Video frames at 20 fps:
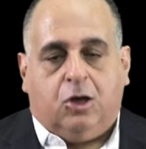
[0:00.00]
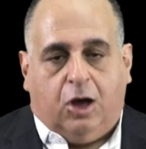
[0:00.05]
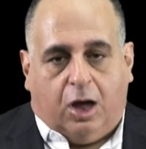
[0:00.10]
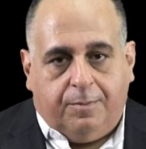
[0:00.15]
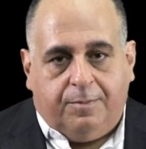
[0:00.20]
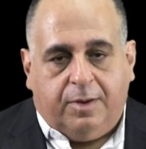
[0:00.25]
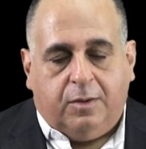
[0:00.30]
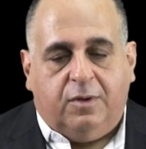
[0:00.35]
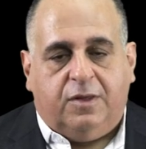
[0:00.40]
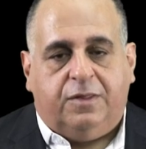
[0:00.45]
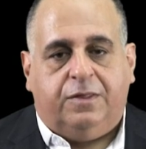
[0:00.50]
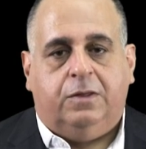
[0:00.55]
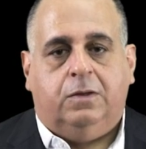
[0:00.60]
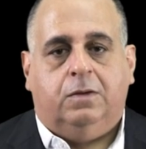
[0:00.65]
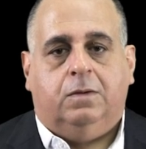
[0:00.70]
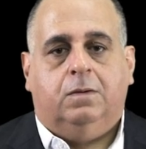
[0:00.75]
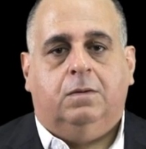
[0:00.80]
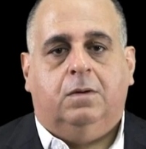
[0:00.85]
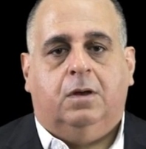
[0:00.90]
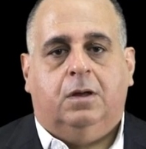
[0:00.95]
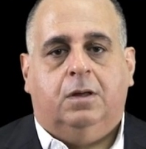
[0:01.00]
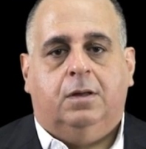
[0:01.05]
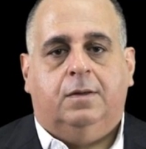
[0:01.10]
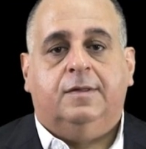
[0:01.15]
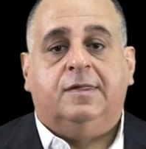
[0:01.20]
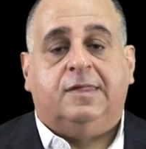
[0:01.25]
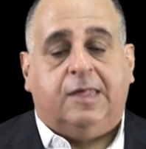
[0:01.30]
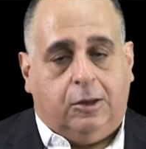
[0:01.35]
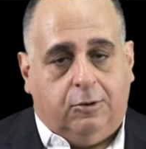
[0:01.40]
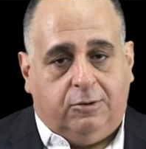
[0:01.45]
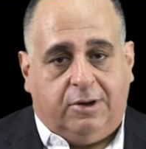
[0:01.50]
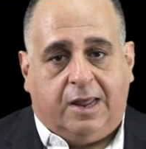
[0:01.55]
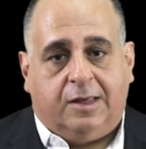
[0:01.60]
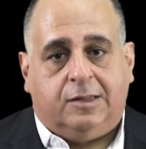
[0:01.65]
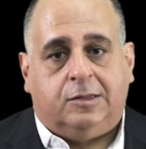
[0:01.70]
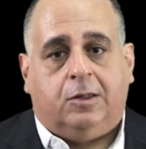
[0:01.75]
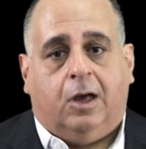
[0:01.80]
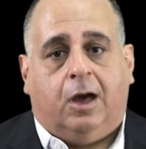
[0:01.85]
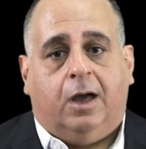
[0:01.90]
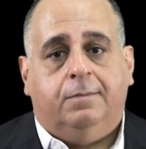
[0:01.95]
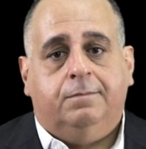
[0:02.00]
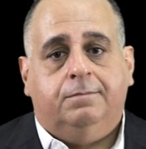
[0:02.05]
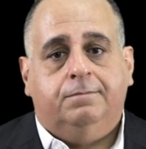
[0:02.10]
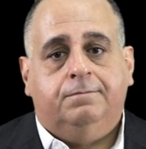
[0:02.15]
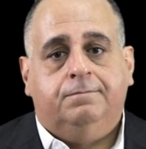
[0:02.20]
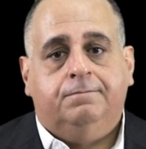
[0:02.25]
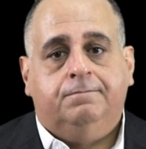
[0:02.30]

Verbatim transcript: God be with you. See you next time.